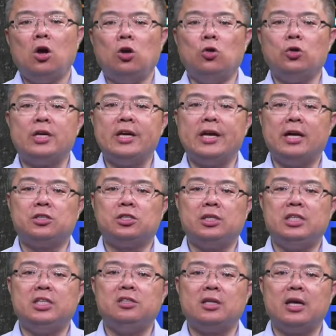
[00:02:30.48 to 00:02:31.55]
Looking at
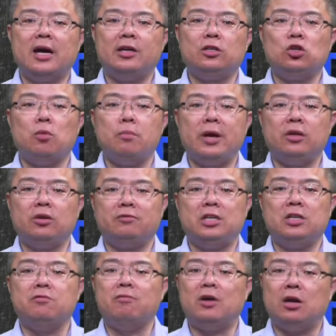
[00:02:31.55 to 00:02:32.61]
the entire domain of the
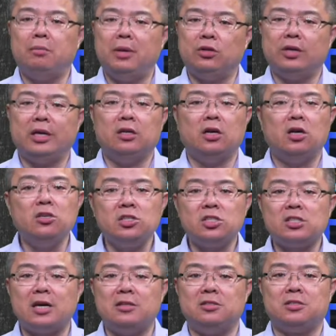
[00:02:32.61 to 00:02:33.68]
environmental and earth
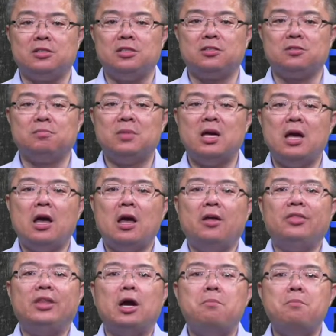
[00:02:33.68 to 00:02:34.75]
sciences,
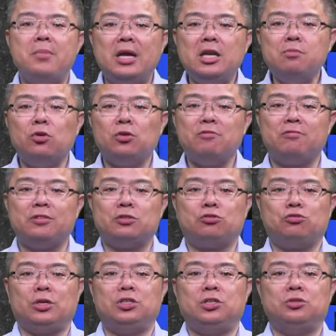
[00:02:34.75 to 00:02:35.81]
there are many more
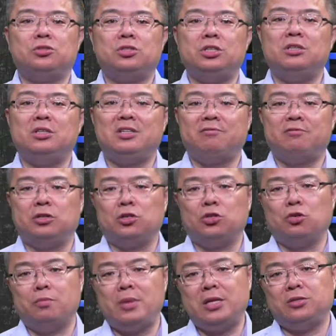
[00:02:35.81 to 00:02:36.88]
infrastructures in different
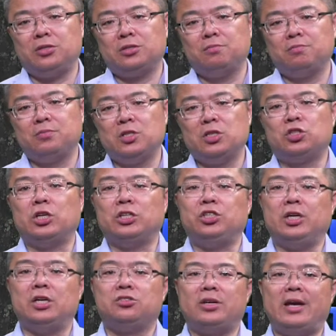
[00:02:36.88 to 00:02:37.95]
domains, such
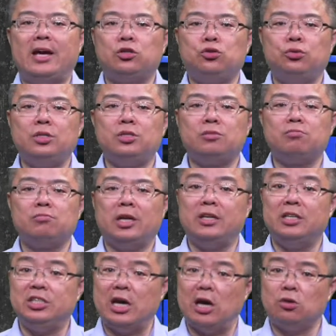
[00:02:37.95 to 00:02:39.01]
as ACTRIS
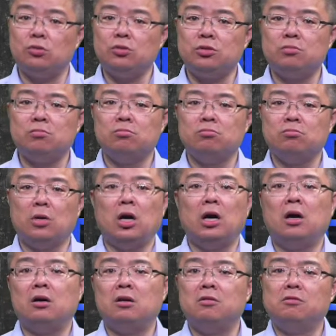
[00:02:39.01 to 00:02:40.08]
and YAGOS
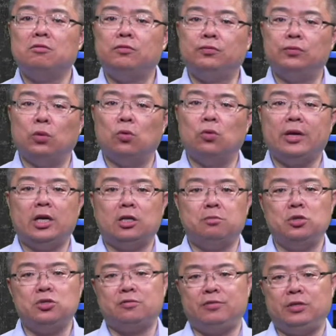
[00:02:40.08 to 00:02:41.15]
are for
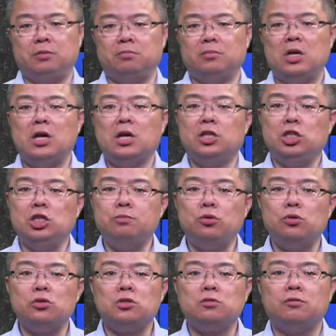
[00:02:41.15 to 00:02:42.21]
atmosphere,
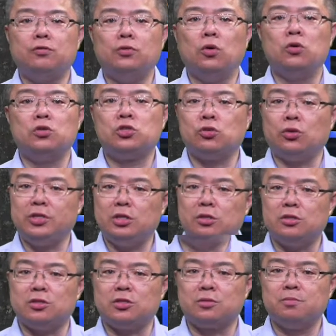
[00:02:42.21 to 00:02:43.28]
EPOS for solid
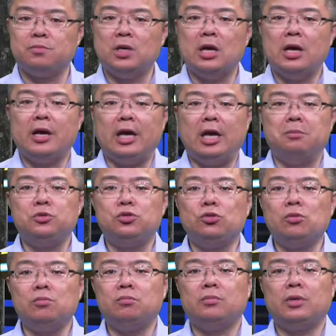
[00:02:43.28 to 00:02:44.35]
earth,
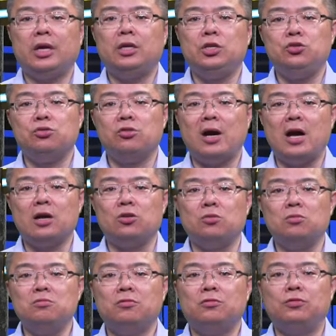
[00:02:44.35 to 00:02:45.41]
EMSO and
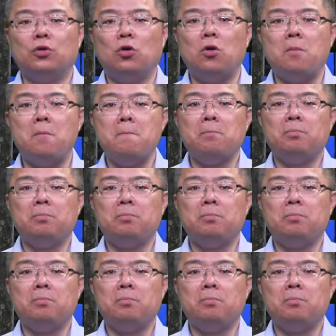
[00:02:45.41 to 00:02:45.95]
EUROARGO for